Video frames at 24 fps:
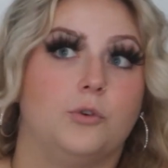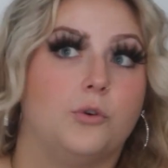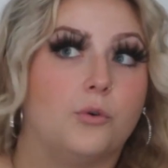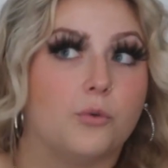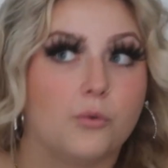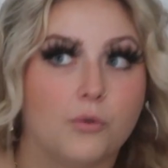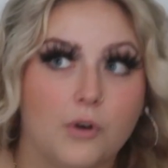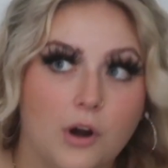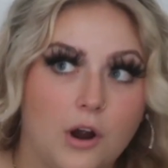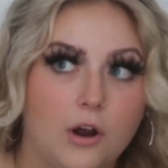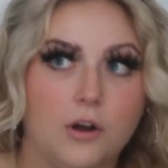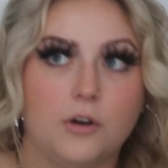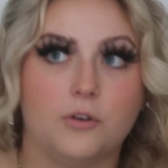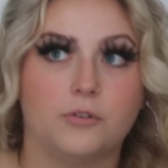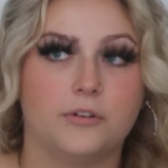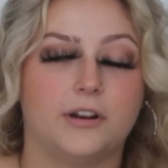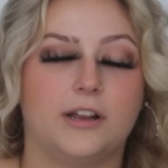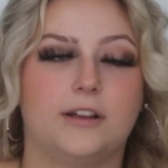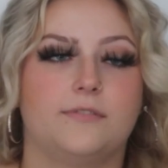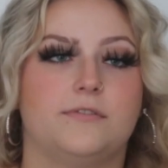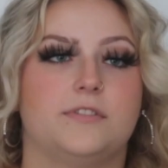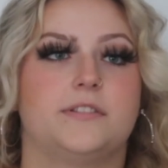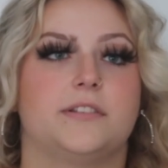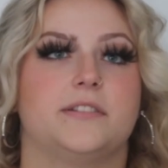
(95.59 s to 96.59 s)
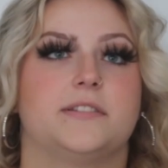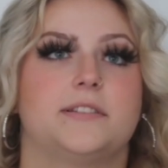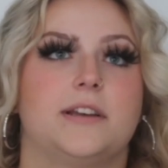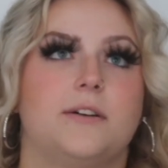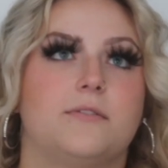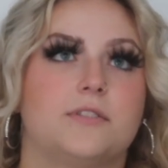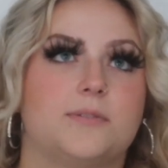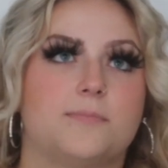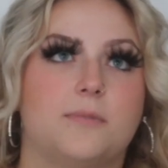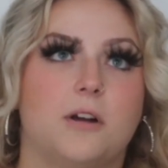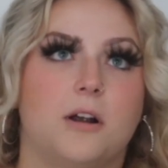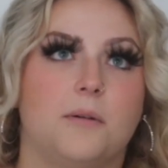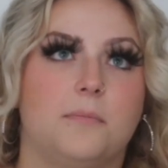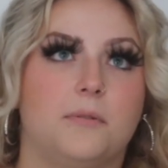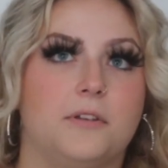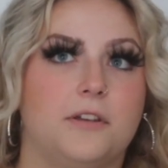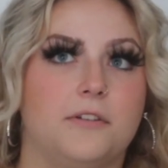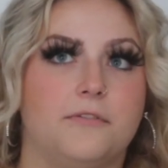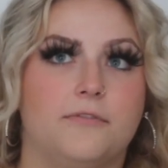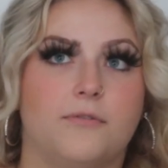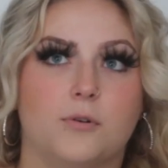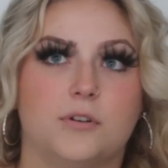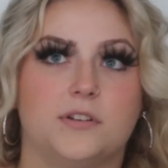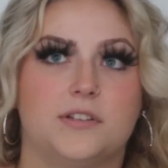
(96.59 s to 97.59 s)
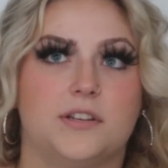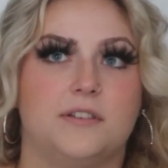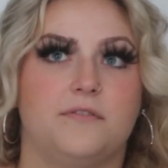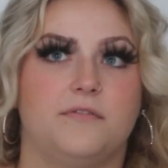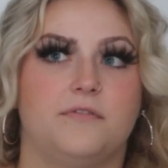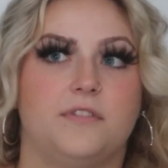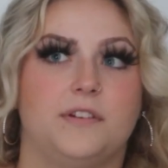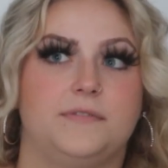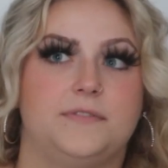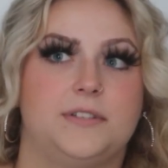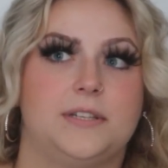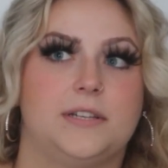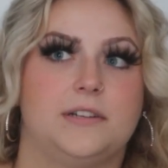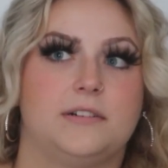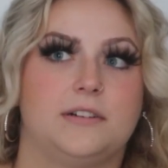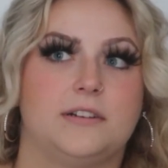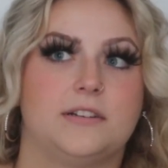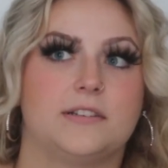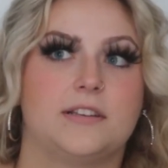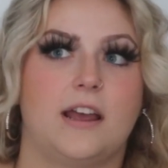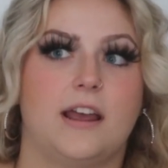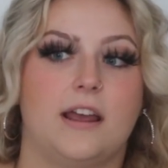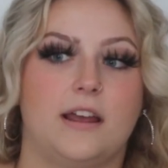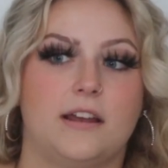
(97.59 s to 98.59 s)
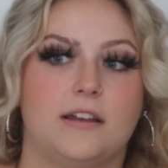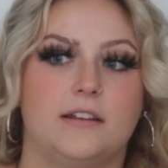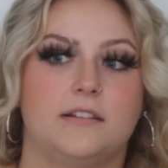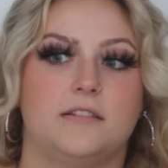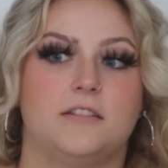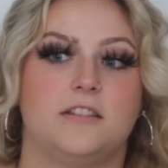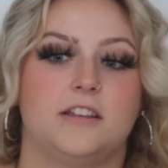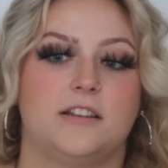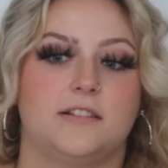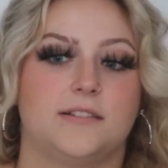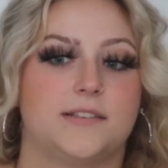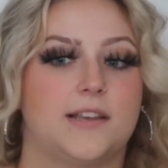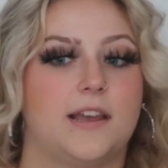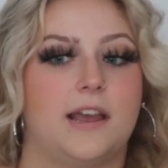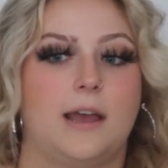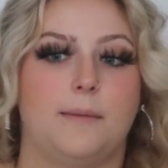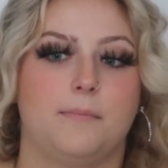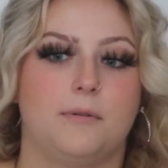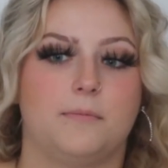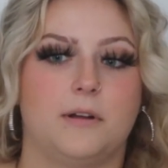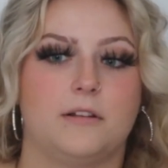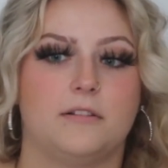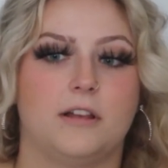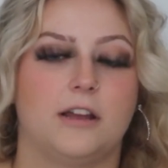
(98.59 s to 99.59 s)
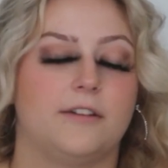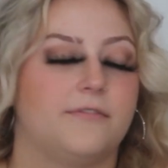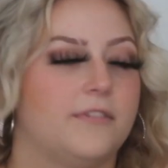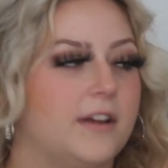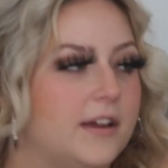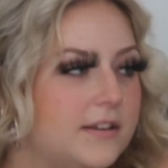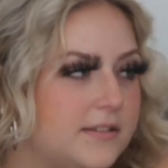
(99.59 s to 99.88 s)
grown ever since I was probably 14, 15, because I had things that happened in my life,